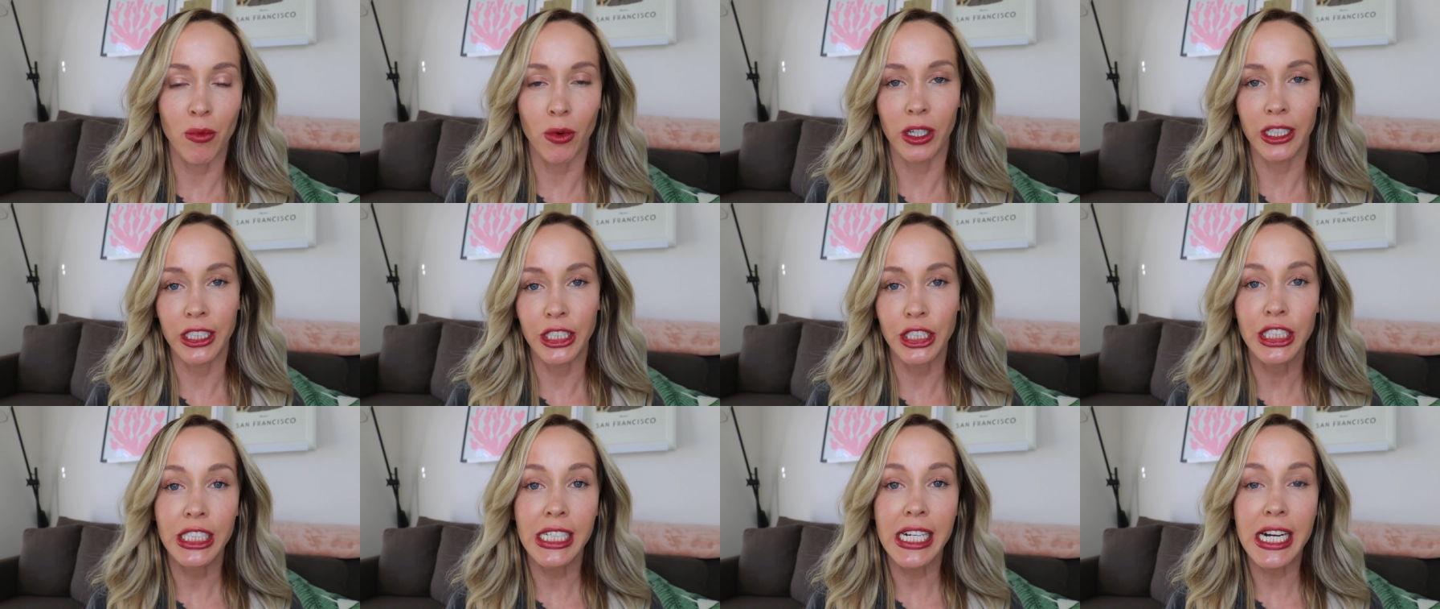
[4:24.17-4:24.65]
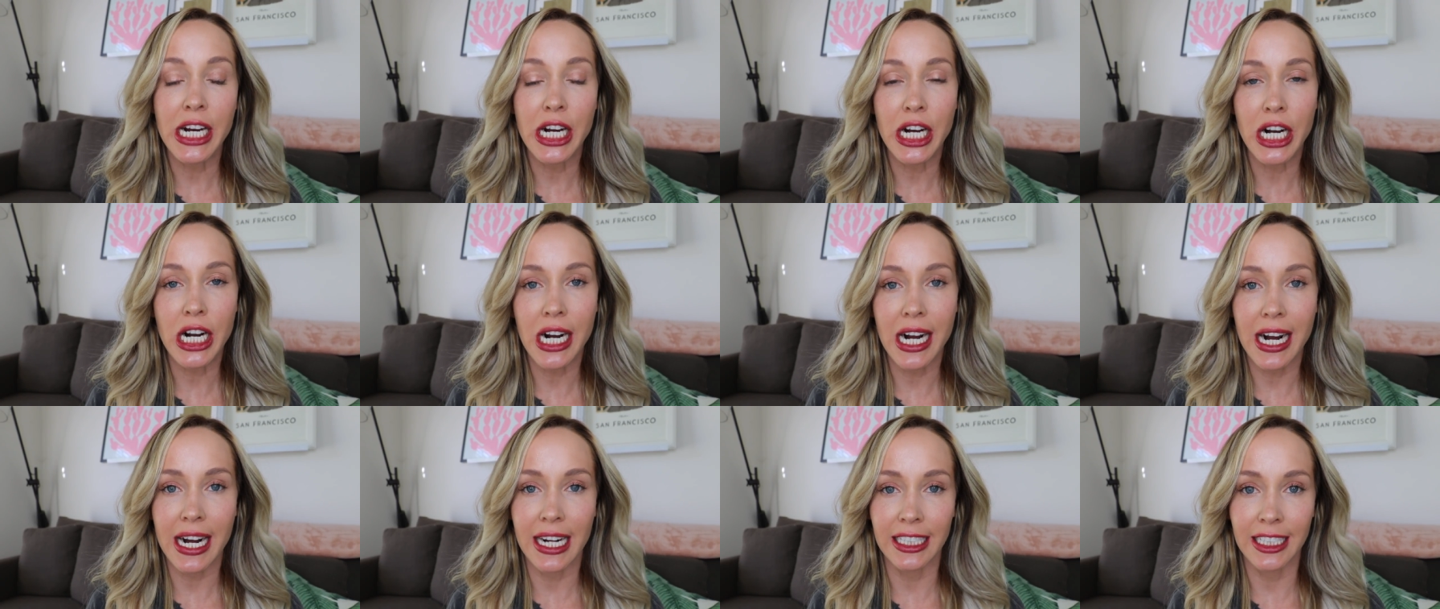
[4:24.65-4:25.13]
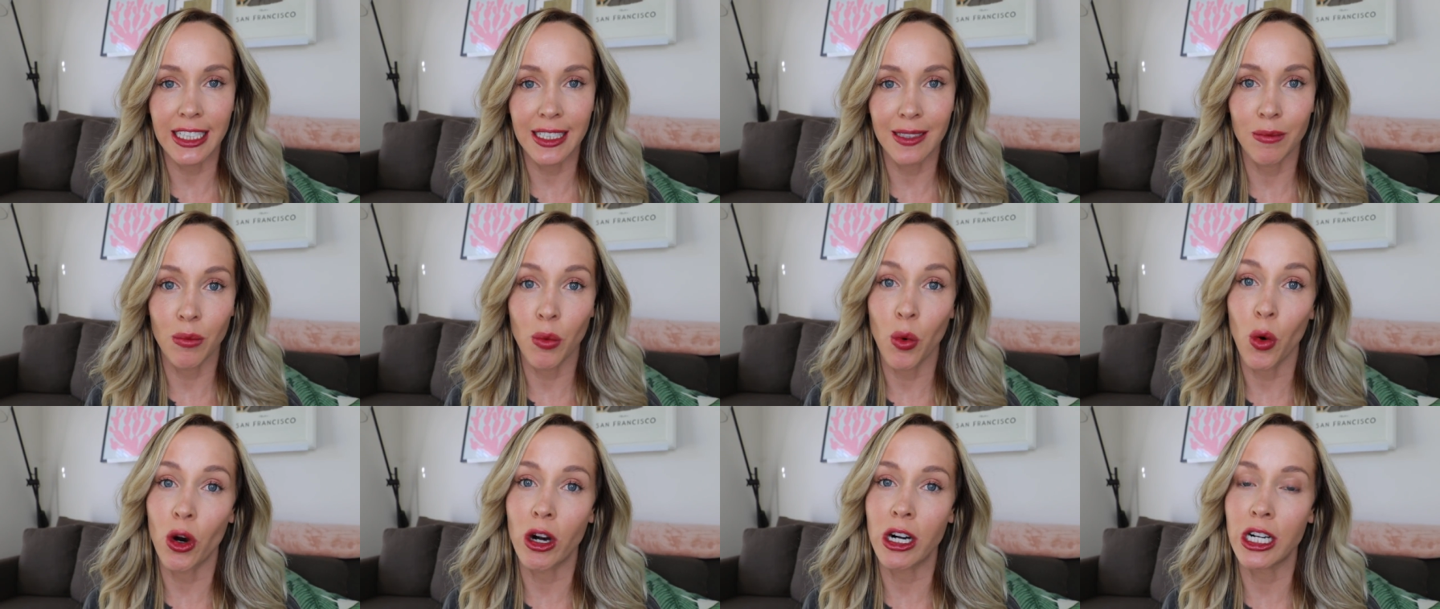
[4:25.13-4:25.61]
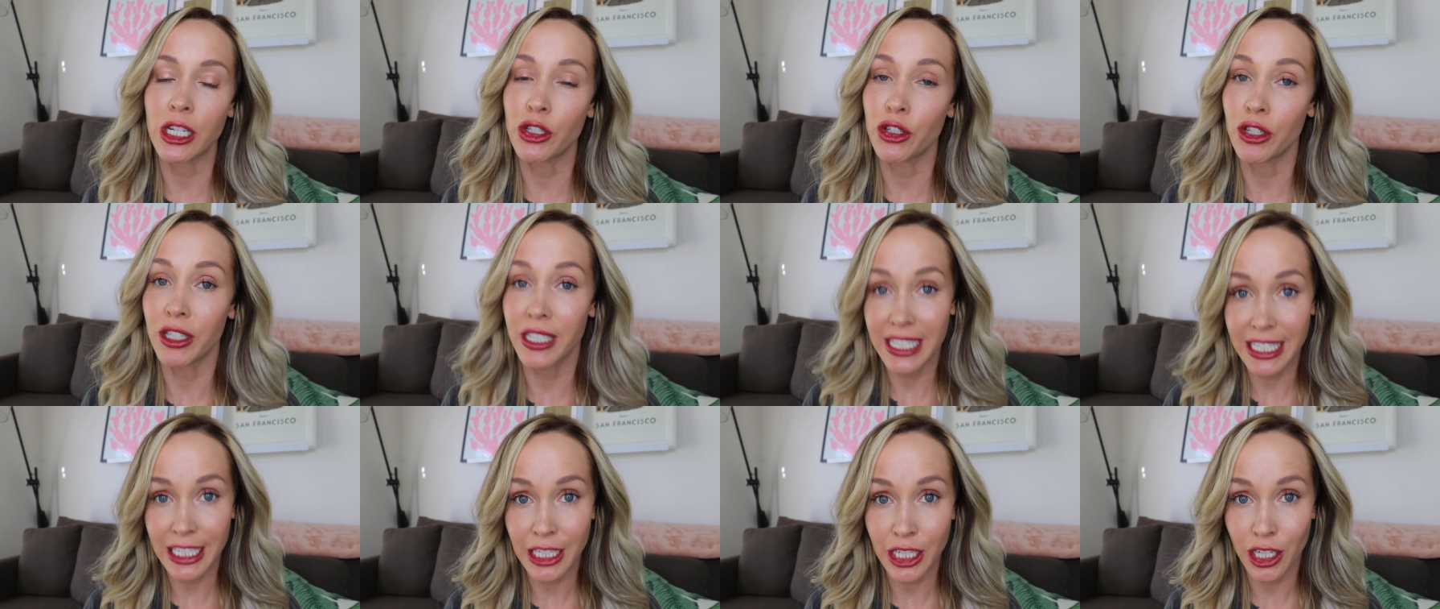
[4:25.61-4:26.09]
more sheer and it's a more
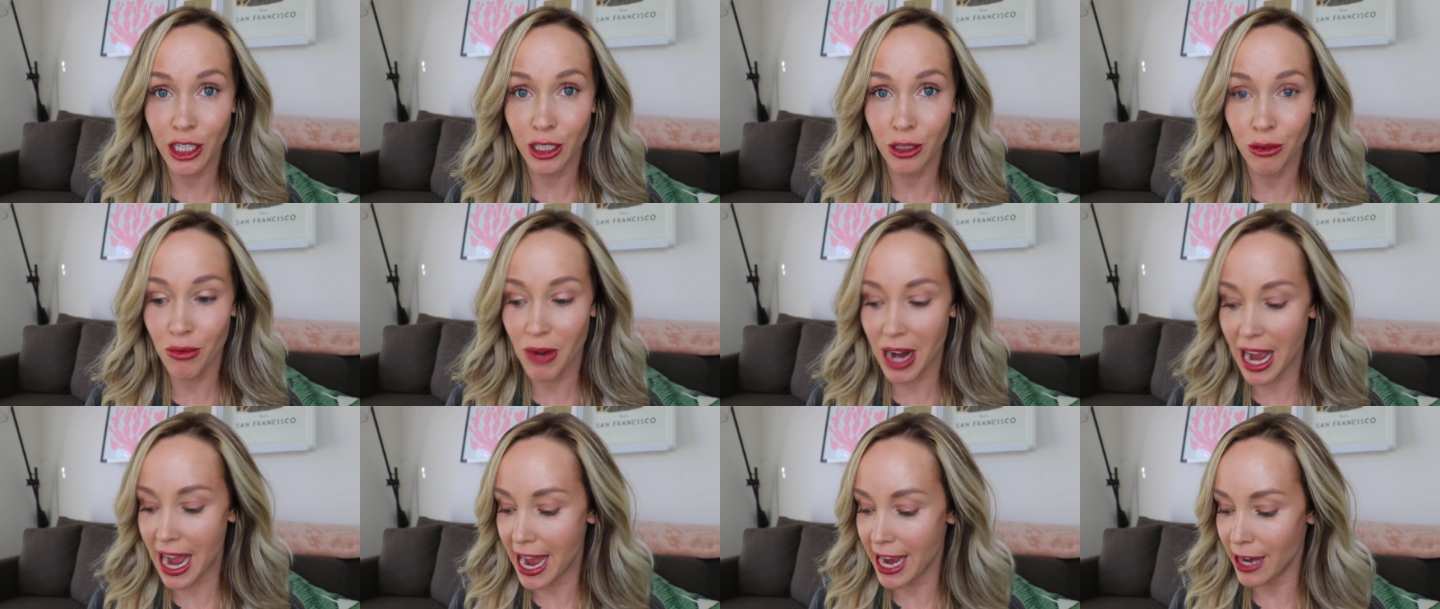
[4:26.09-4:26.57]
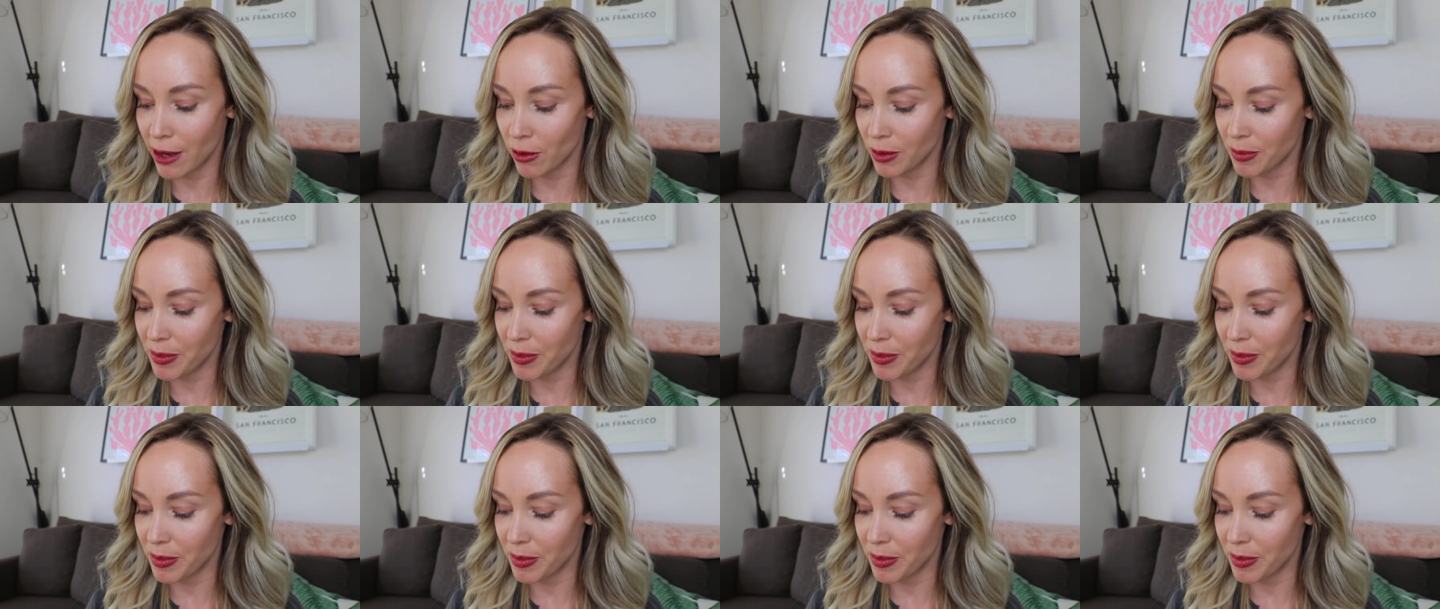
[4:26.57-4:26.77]
traditional red,